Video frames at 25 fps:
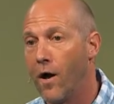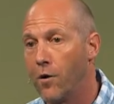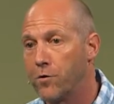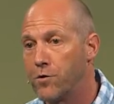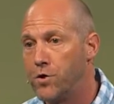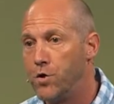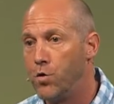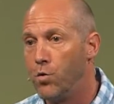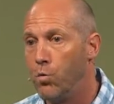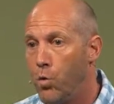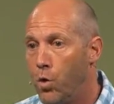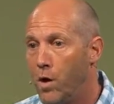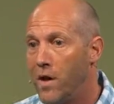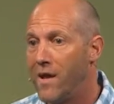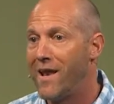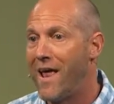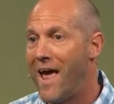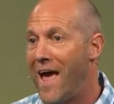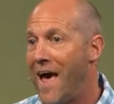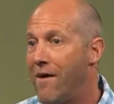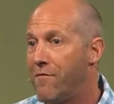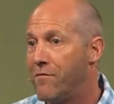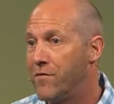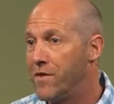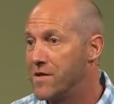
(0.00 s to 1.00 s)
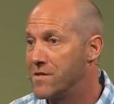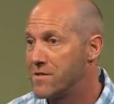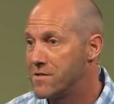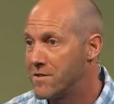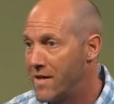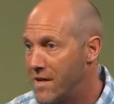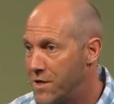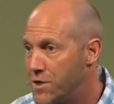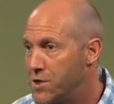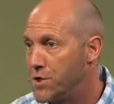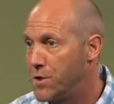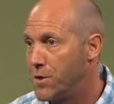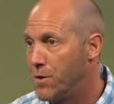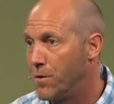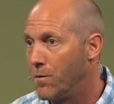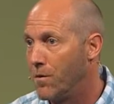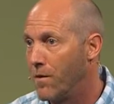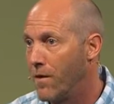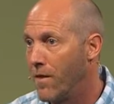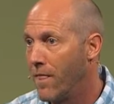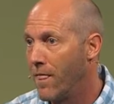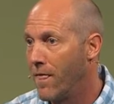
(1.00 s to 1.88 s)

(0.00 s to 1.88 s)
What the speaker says: else you wouldn't have this issue.